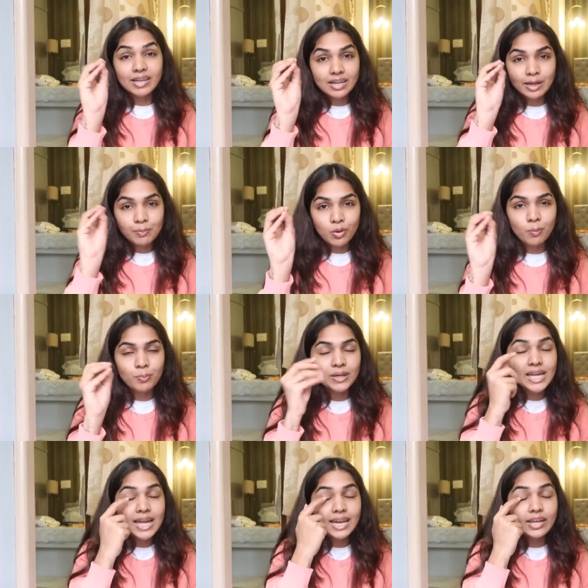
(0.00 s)
like
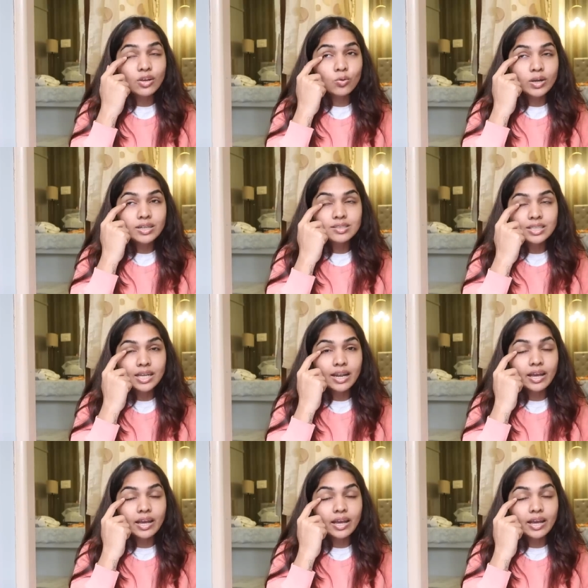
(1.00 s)
properly, and like you can see,